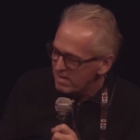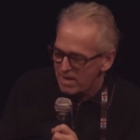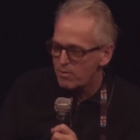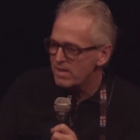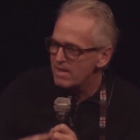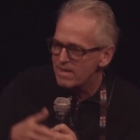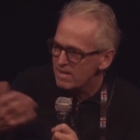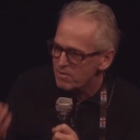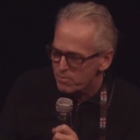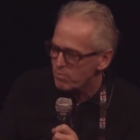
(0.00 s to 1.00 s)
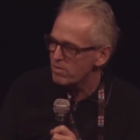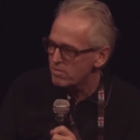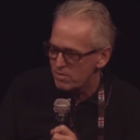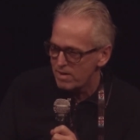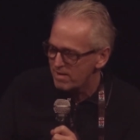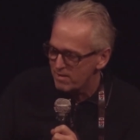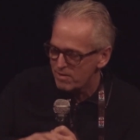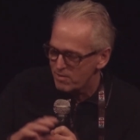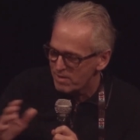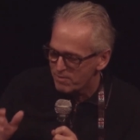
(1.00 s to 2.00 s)
Now, he did it, of course, in,
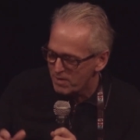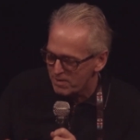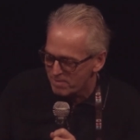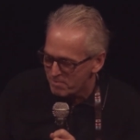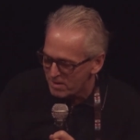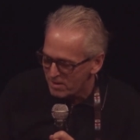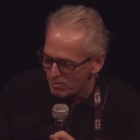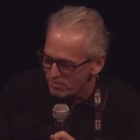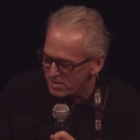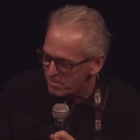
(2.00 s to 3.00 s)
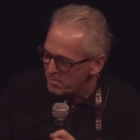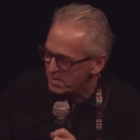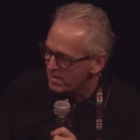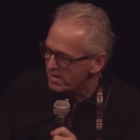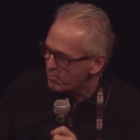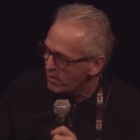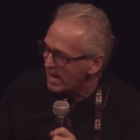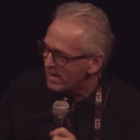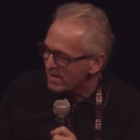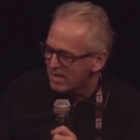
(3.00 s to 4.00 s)
on a very unsympathetic
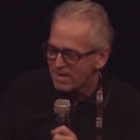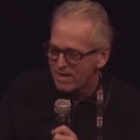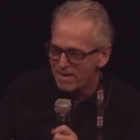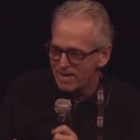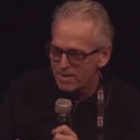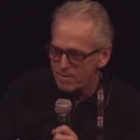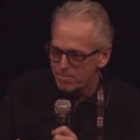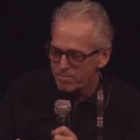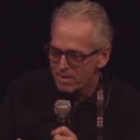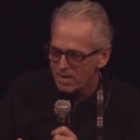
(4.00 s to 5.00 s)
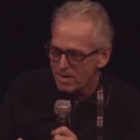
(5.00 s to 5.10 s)
way. Um,